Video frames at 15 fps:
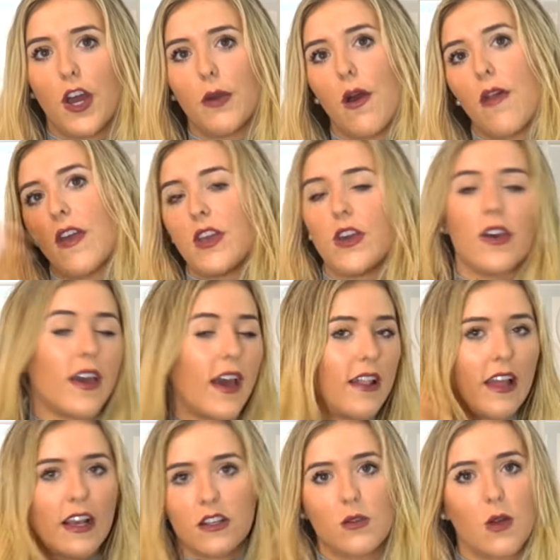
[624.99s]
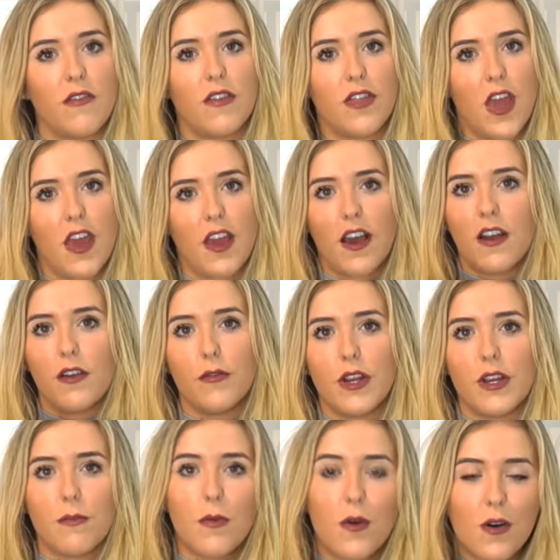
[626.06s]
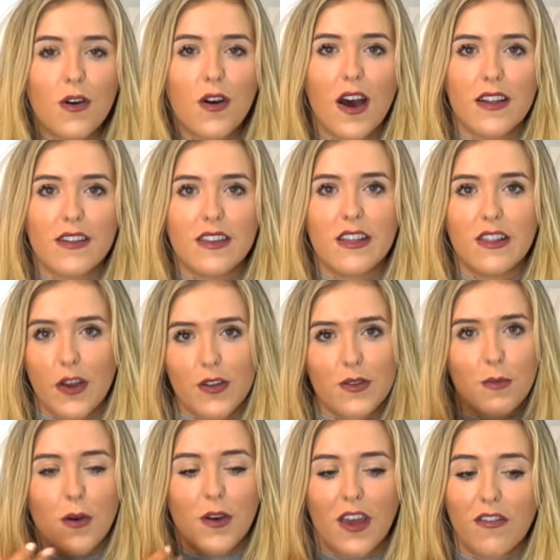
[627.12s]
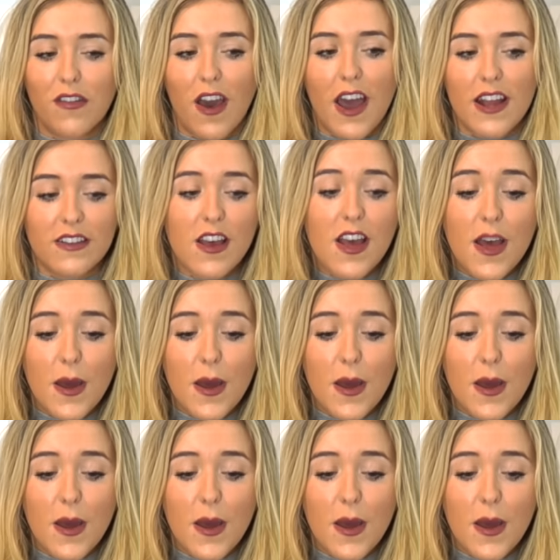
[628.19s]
and then you can get links to everything and read more and see loads more gift guides.